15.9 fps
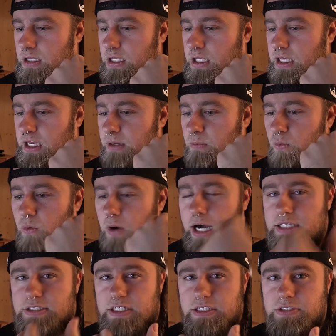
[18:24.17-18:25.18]
him
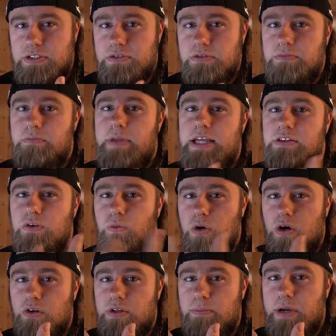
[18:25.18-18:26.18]
wanting to make the
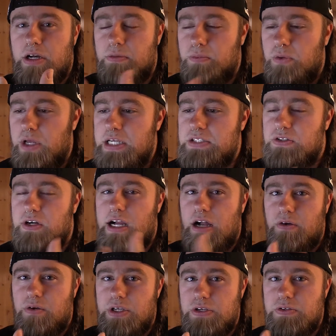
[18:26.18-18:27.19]
world a better place, or
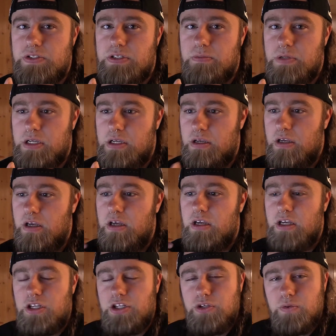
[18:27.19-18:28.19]
how it used to be,
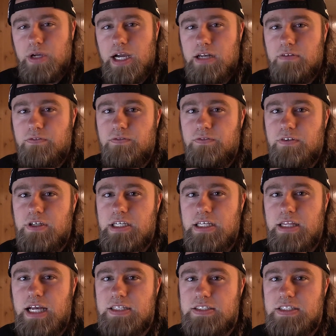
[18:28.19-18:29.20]
and you kind of
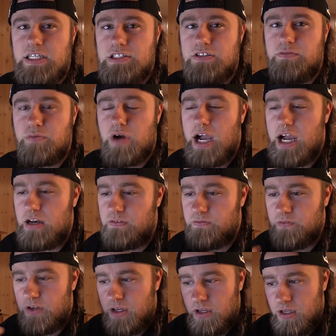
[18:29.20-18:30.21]
get that sense of pride
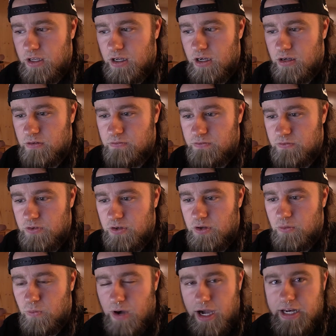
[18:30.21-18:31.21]
of
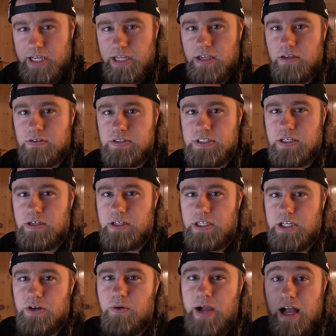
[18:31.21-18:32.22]
wanting
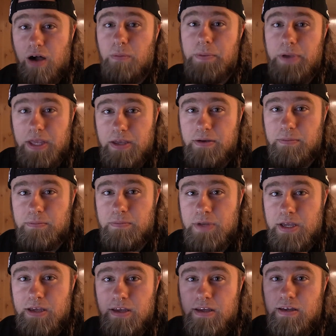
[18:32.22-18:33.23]
to, help him,
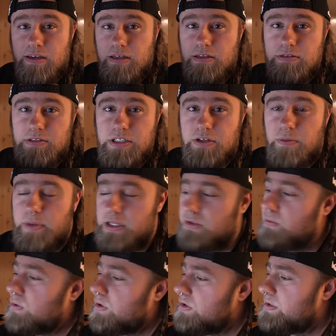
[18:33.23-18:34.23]
make
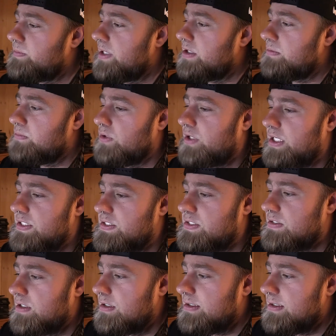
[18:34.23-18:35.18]
the world a better place.